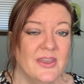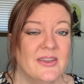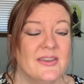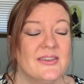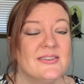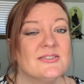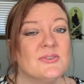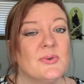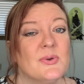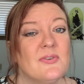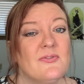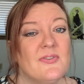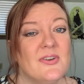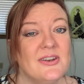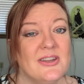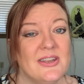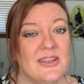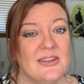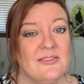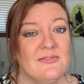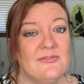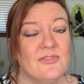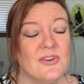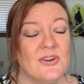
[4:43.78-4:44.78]
So if an
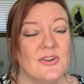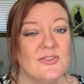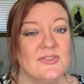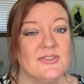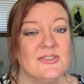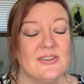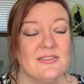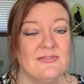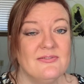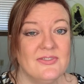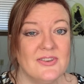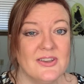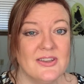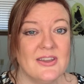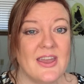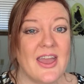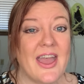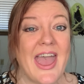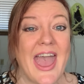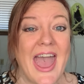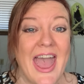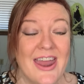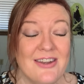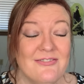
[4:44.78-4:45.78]
adverse
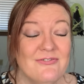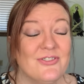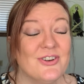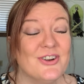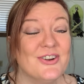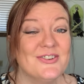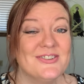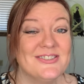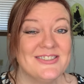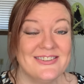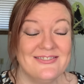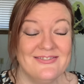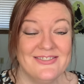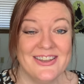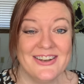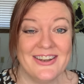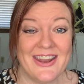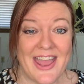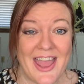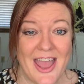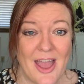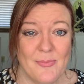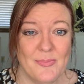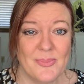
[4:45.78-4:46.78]
event
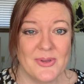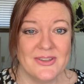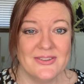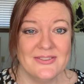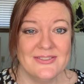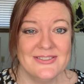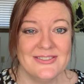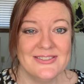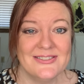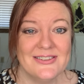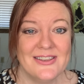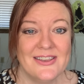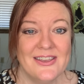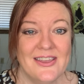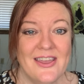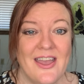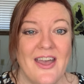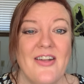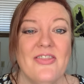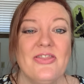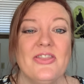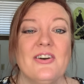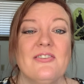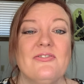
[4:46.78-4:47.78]
happens,
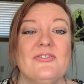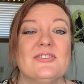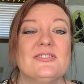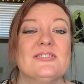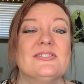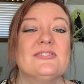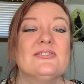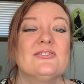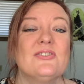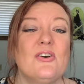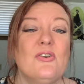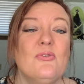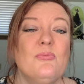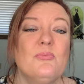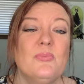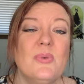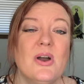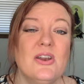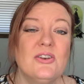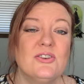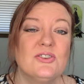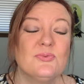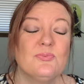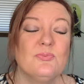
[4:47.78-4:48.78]
they'll feel so
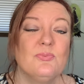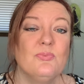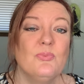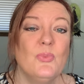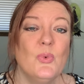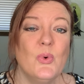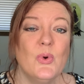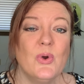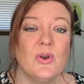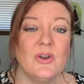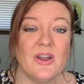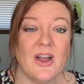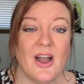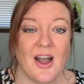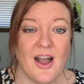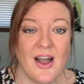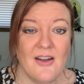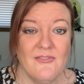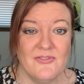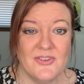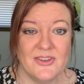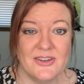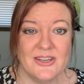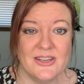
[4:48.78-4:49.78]
much more
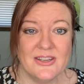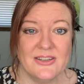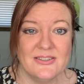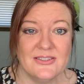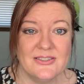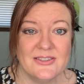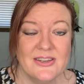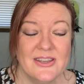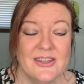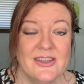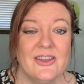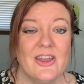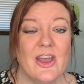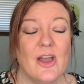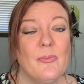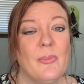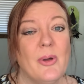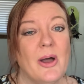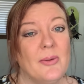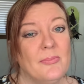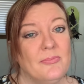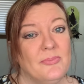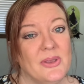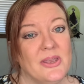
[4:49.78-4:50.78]
confident
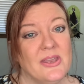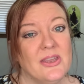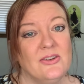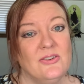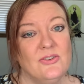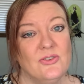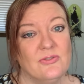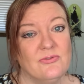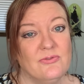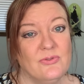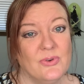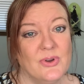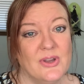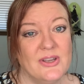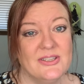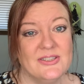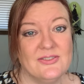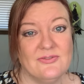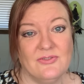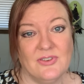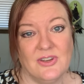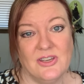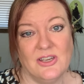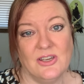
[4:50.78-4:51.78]
about being your voice
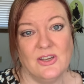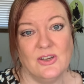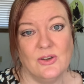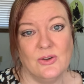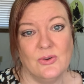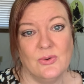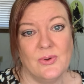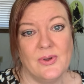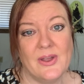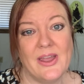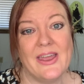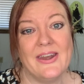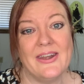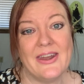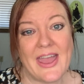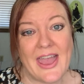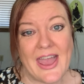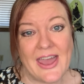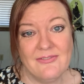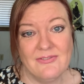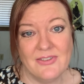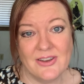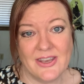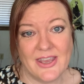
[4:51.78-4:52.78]
for you and
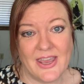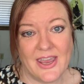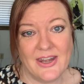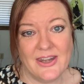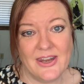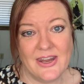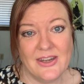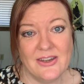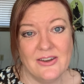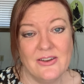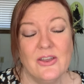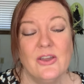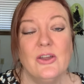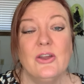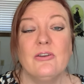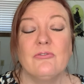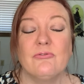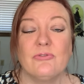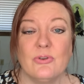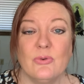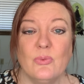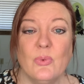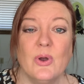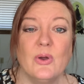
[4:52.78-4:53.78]
advocating
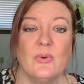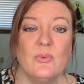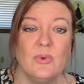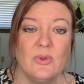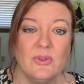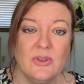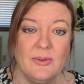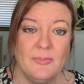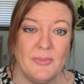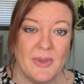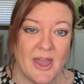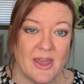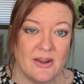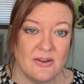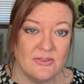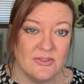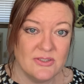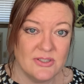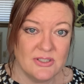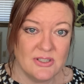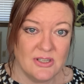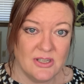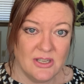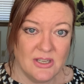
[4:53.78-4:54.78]
for what really
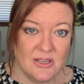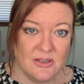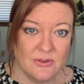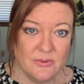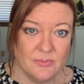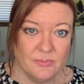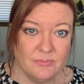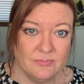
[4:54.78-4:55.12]
matters to you.